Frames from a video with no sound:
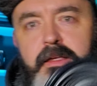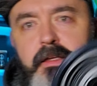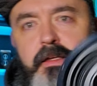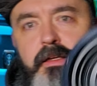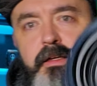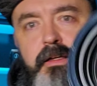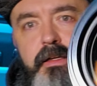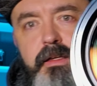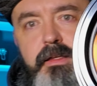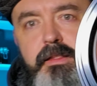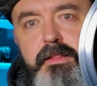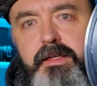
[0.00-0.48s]

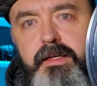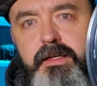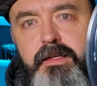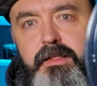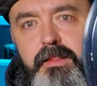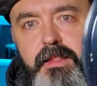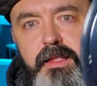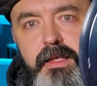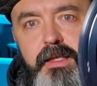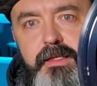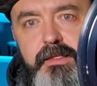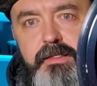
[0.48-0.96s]
Look at that
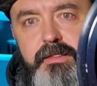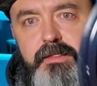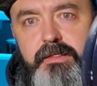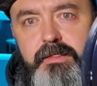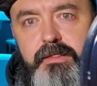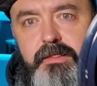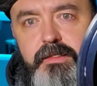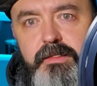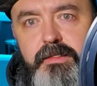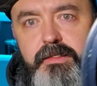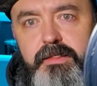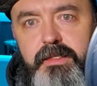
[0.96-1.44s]
glass.
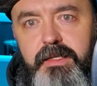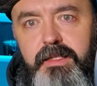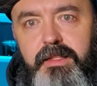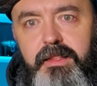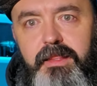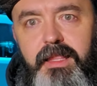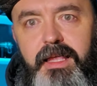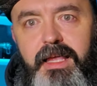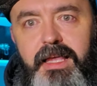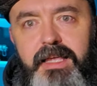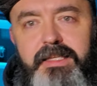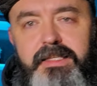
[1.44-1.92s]
The
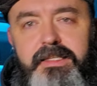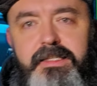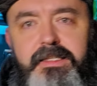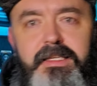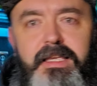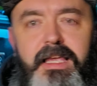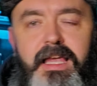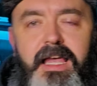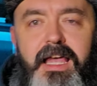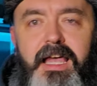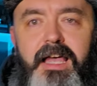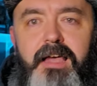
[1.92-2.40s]
glass
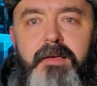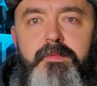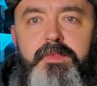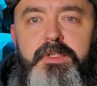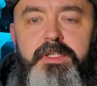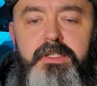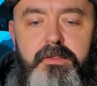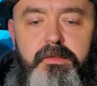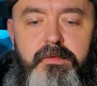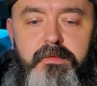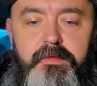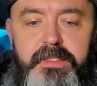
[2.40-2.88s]

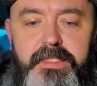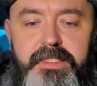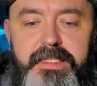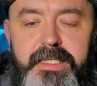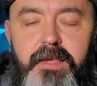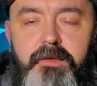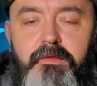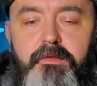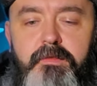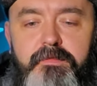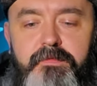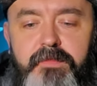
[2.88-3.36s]
absolutely
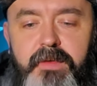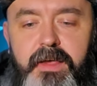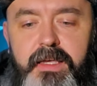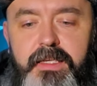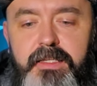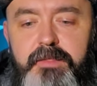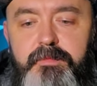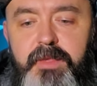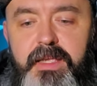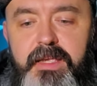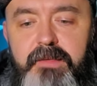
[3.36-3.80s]
terrifies me.